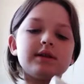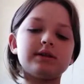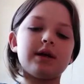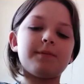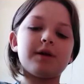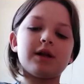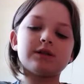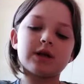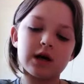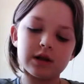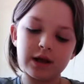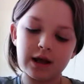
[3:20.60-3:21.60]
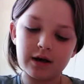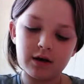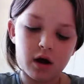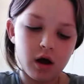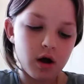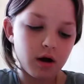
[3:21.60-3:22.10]
see, but it's kind of like a
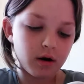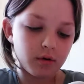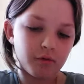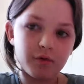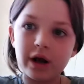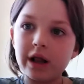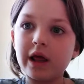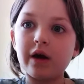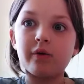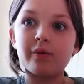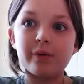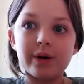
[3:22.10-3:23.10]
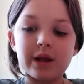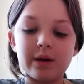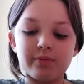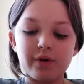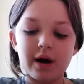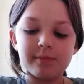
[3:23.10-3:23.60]
really, really
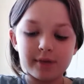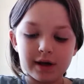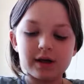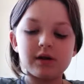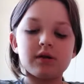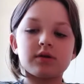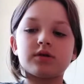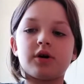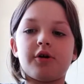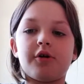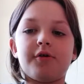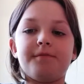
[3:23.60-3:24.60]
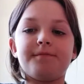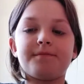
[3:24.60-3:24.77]
bright pink. So,